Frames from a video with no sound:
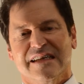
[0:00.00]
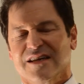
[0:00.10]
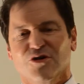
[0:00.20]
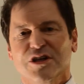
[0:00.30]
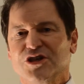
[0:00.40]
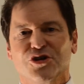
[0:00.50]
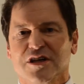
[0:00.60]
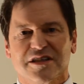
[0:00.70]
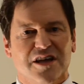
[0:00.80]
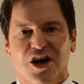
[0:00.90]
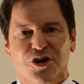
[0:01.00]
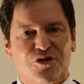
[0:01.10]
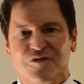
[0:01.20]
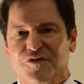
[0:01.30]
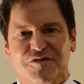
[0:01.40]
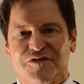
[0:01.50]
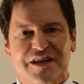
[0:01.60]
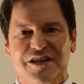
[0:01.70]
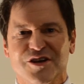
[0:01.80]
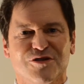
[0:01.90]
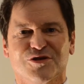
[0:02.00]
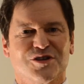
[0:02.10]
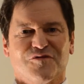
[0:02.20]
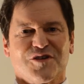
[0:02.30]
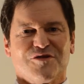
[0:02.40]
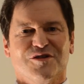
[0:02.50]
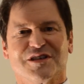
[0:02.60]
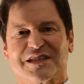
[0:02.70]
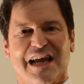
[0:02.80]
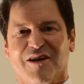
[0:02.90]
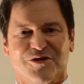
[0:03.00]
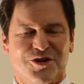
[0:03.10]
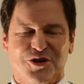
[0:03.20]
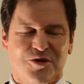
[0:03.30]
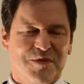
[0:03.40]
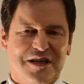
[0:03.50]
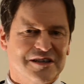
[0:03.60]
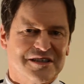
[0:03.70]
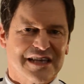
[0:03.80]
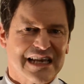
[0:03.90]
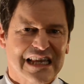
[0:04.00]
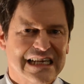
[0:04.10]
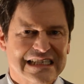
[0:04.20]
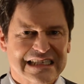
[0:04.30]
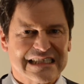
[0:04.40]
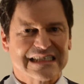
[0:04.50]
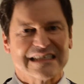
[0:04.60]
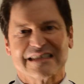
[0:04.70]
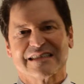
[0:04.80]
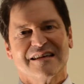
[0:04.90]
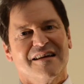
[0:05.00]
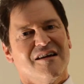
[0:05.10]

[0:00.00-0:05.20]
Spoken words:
It only took us 115 years to figure this out, you know, because adolescence is